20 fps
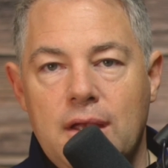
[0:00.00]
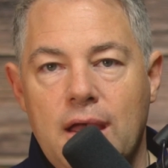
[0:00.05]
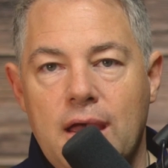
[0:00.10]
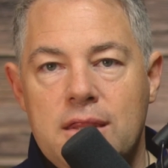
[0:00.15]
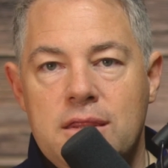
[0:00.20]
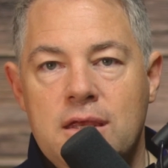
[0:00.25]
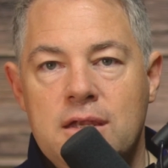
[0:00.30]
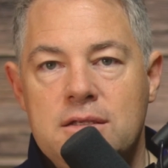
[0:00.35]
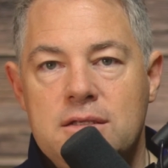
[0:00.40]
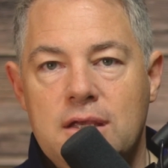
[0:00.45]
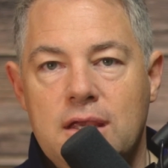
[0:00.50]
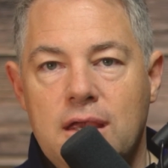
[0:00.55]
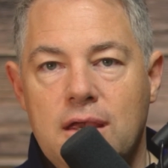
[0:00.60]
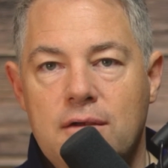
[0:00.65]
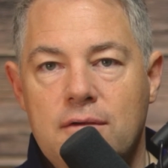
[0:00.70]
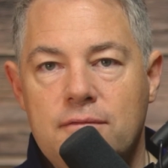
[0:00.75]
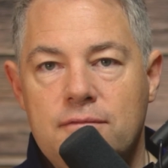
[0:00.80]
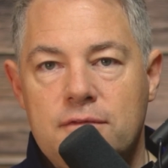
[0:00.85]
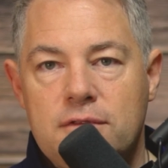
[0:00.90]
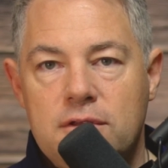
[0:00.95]
and then to
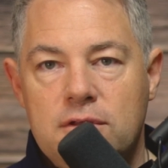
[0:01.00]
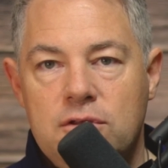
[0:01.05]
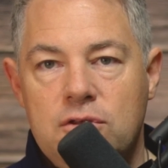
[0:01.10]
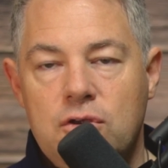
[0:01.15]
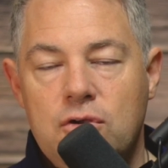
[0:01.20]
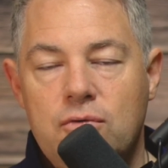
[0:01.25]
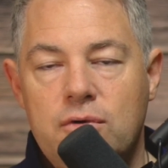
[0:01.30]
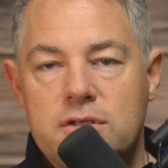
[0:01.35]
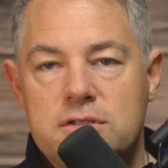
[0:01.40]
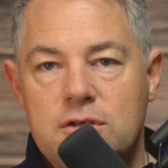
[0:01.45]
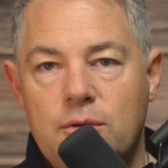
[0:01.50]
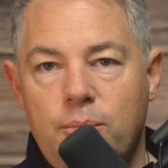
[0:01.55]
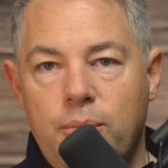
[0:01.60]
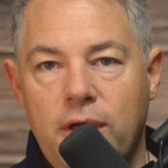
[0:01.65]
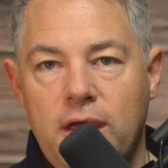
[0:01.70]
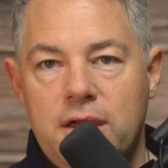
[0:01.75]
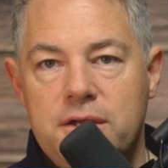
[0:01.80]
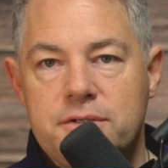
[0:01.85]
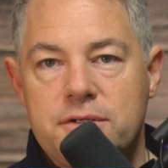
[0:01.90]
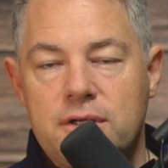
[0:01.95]
give you as a
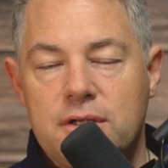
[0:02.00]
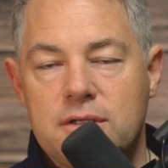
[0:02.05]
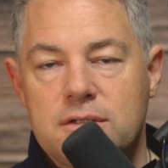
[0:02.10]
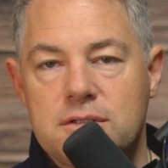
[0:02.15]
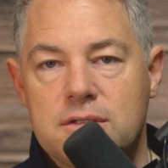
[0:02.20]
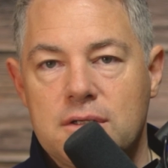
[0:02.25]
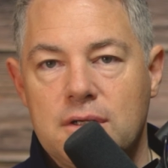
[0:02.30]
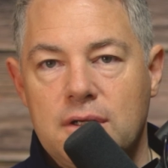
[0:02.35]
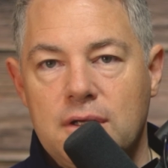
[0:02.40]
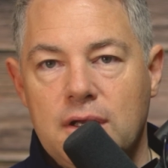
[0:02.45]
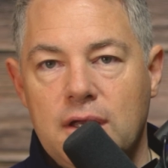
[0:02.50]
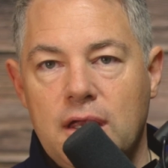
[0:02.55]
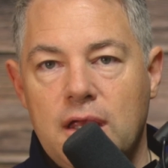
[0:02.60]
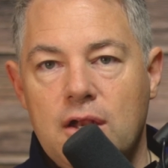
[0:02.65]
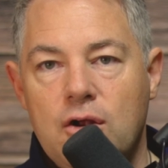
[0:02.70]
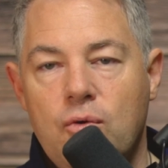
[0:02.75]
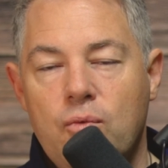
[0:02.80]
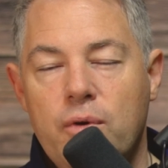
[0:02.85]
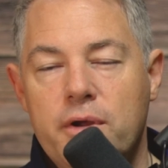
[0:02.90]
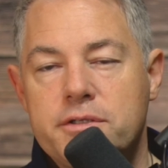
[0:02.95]
patient,
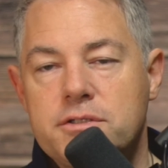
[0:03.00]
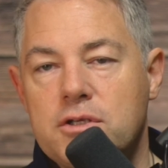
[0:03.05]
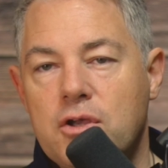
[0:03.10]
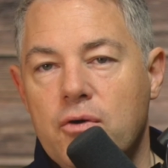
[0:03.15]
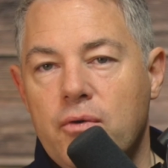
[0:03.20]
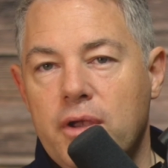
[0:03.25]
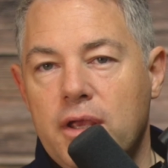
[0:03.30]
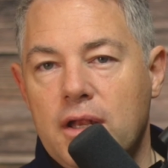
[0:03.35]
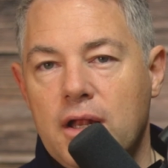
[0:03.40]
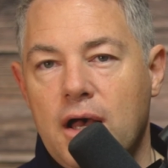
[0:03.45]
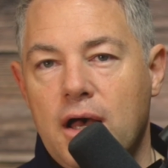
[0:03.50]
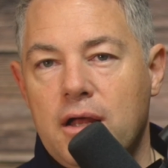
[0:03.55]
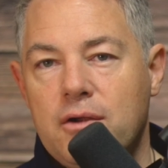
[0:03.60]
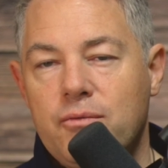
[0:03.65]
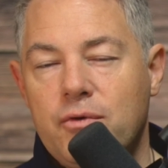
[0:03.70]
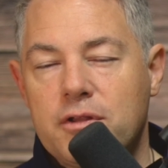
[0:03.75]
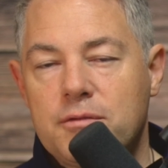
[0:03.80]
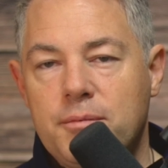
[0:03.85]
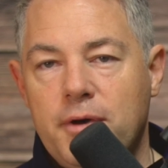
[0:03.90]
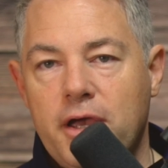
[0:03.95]
what's going on
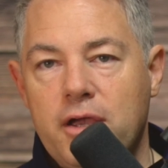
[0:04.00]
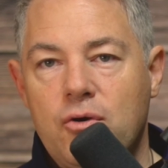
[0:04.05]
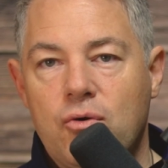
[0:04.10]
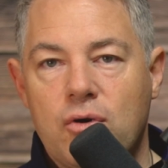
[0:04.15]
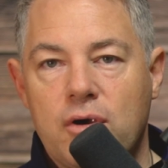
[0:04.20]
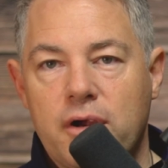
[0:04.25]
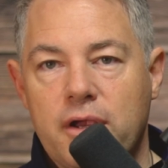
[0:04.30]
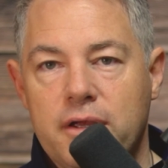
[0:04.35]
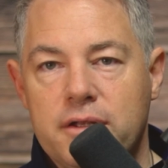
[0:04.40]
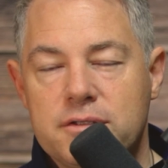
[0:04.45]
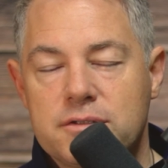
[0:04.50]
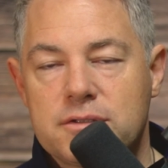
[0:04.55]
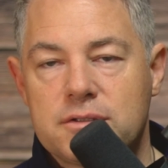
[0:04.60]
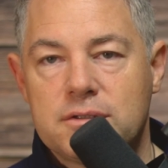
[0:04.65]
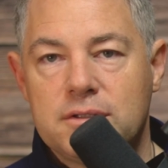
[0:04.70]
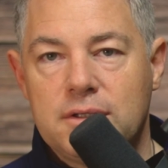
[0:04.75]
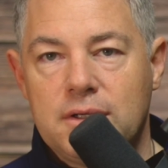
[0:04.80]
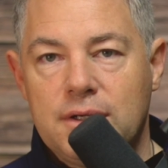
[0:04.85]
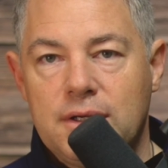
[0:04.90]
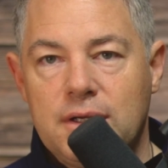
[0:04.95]
with my organs.